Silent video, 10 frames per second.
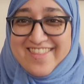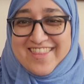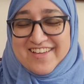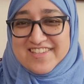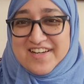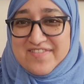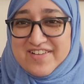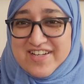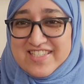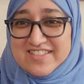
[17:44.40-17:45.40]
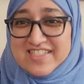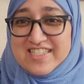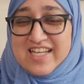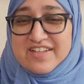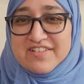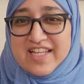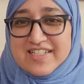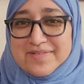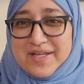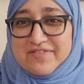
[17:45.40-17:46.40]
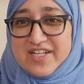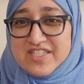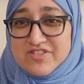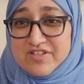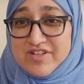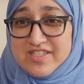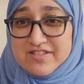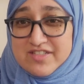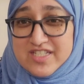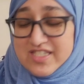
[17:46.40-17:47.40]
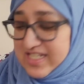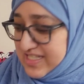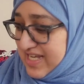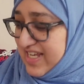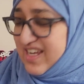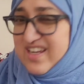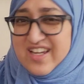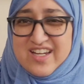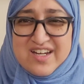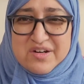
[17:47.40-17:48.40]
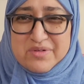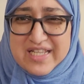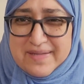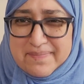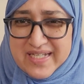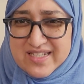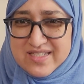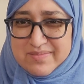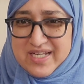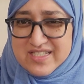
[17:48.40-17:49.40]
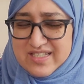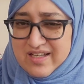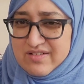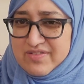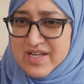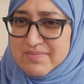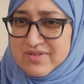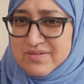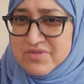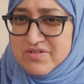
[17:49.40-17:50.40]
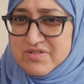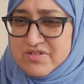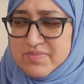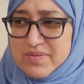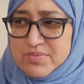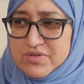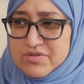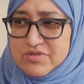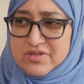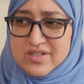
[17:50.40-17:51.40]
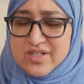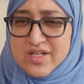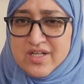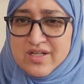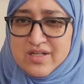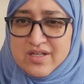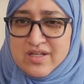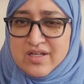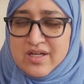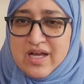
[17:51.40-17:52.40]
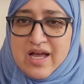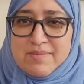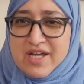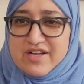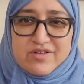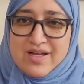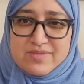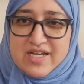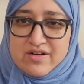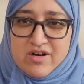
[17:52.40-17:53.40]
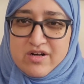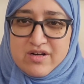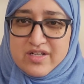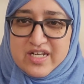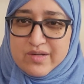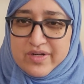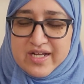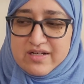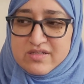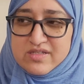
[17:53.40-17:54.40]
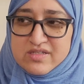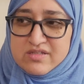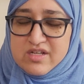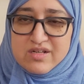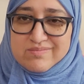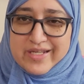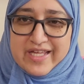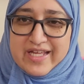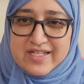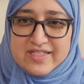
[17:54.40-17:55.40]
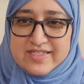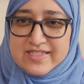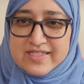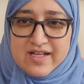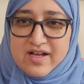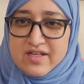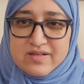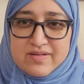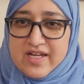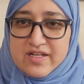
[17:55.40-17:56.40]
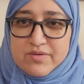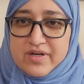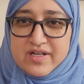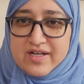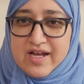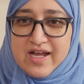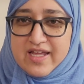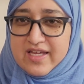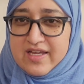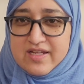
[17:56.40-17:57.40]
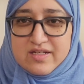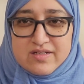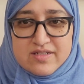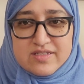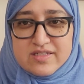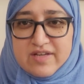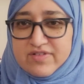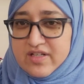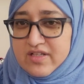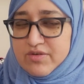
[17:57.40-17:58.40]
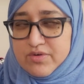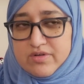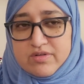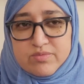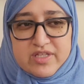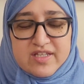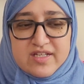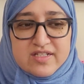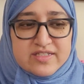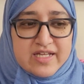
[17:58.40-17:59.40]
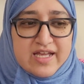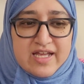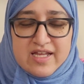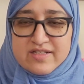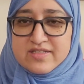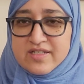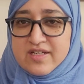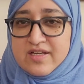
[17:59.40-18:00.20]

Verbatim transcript: those are my resolutions. I don't like to make very strict resolutions because I get really mean to myself. I'm, I'm one of those people who I'm, I do not come down hard on anyone else, not my kids, not anyone. I can definitely roll with it and,